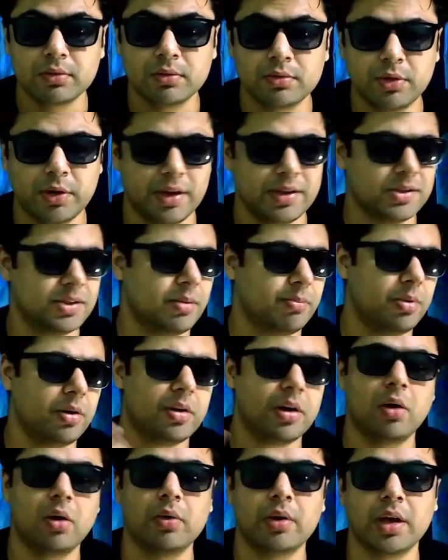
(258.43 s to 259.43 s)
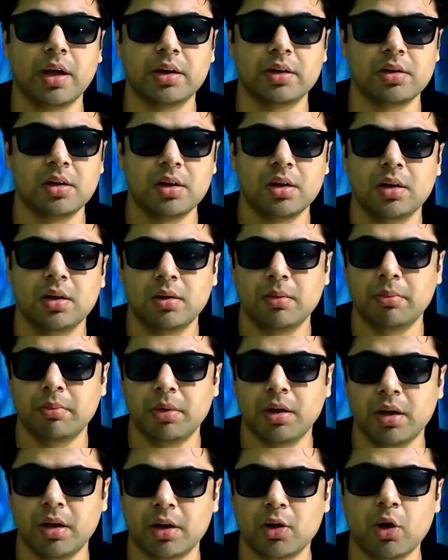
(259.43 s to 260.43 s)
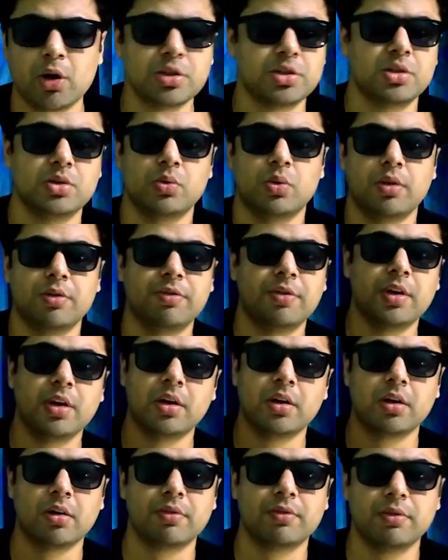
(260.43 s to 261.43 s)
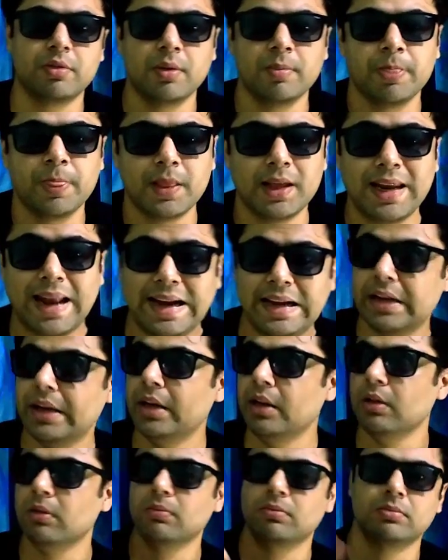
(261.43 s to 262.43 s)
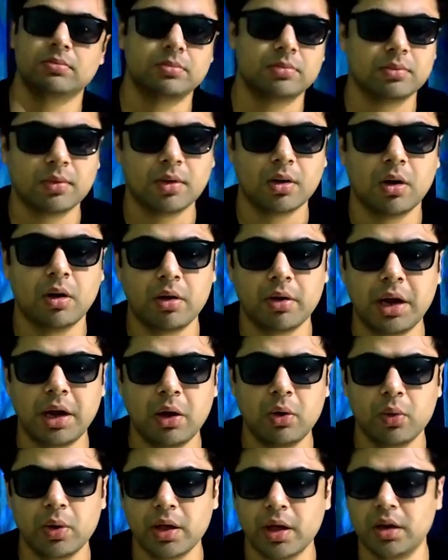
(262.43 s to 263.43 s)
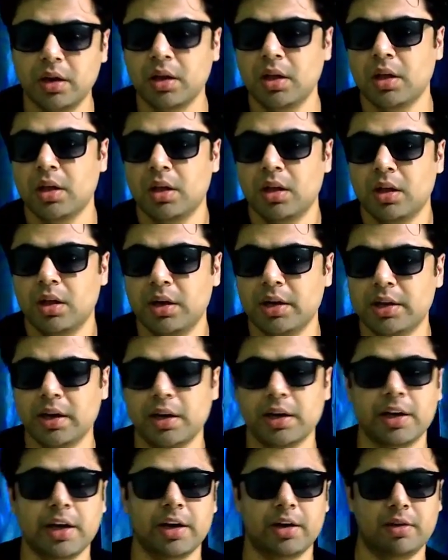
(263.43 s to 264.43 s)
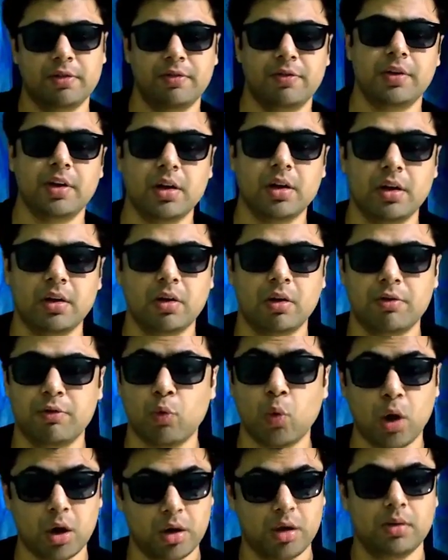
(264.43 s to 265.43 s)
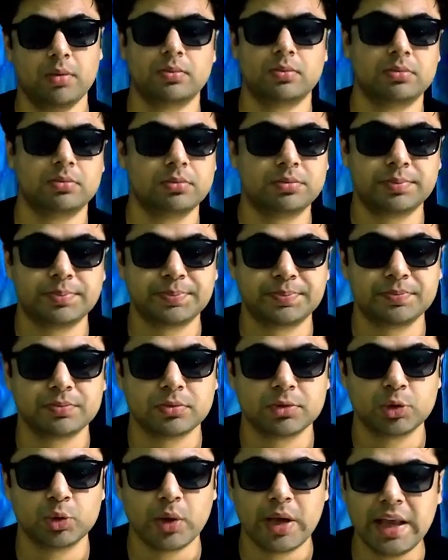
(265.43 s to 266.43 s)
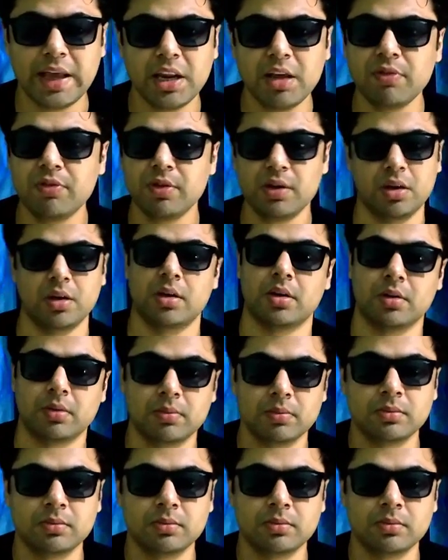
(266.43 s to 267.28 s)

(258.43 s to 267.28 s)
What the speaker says: For example, Rahu can may cause you a fear of lightning, or Rahu can inculcate a fear of water. So any fear